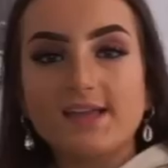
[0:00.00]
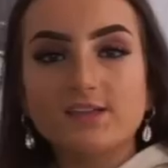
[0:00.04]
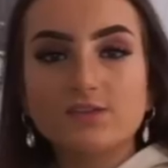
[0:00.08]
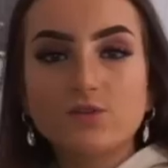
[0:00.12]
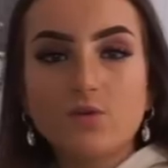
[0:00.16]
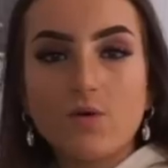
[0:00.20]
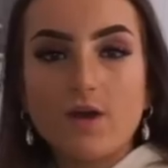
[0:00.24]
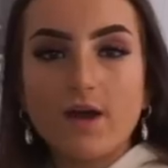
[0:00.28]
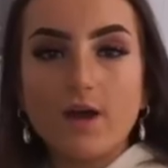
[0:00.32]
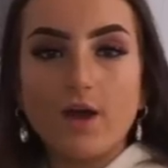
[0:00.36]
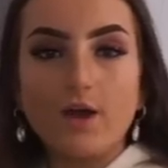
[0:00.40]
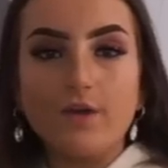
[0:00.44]
It's
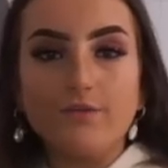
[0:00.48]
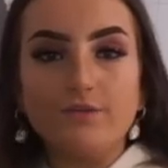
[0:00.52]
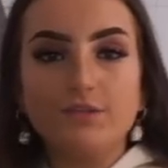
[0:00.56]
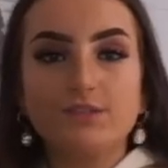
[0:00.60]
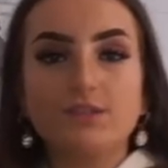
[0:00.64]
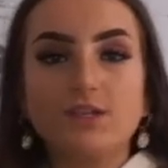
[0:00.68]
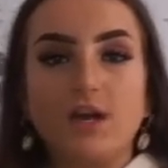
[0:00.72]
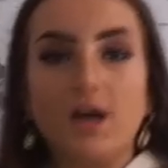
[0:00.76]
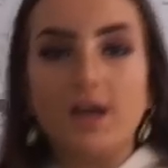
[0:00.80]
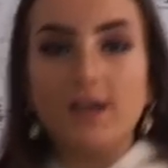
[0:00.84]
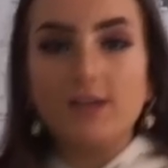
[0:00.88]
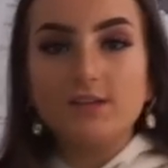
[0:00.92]
quite
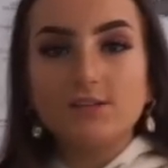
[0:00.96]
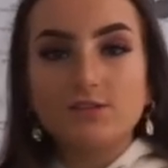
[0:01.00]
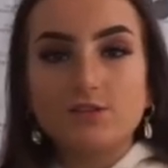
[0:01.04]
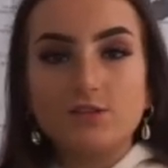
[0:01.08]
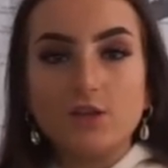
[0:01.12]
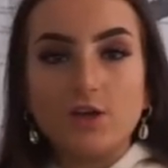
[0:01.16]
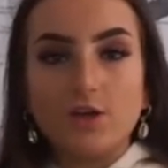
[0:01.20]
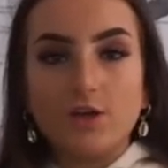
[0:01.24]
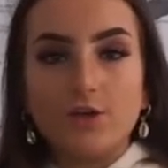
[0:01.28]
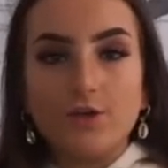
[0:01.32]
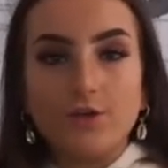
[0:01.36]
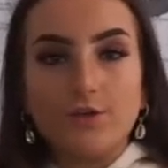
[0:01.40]
oversized,
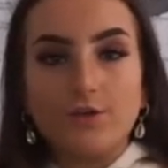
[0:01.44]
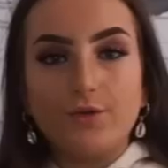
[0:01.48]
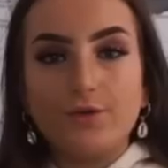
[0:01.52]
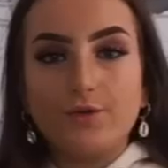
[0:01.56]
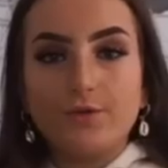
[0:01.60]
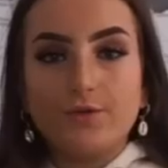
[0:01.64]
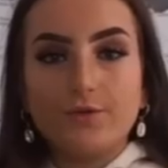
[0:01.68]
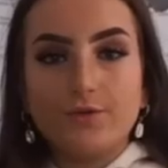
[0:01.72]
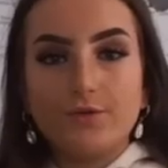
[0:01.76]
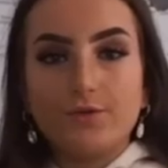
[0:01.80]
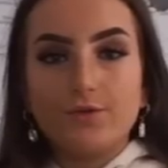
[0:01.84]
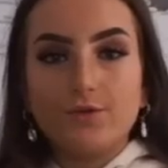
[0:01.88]
so
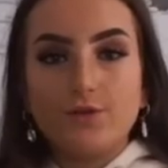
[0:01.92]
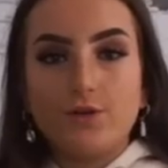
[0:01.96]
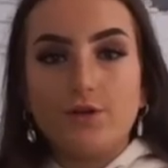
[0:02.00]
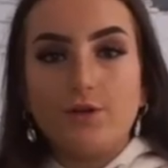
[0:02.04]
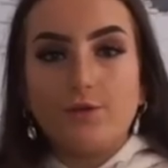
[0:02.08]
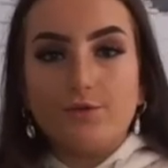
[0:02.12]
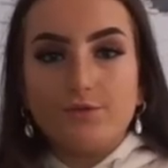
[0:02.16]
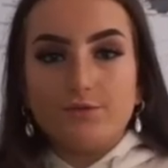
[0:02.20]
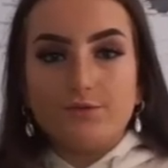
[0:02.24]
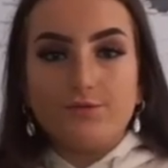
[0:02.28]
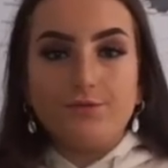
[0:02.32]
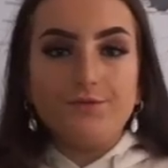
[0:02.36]

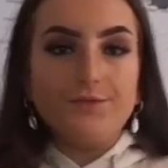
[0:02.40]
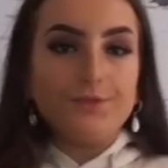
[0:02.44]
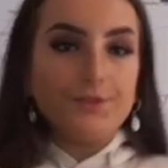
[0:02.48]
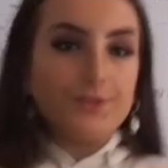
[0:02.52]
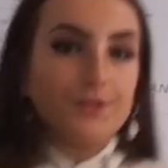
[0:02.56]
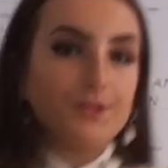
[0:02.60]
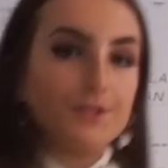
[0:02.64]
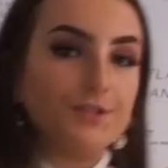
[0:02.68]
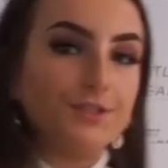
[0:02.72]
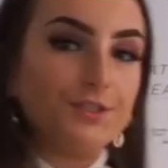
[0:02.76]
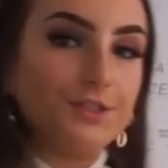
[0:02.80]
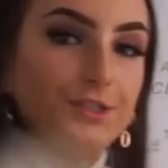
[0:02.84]
little, you
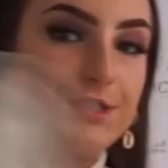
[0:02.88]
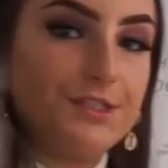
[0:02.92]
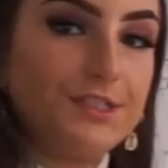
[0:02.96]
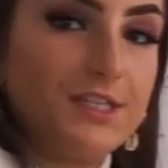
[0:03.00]
can do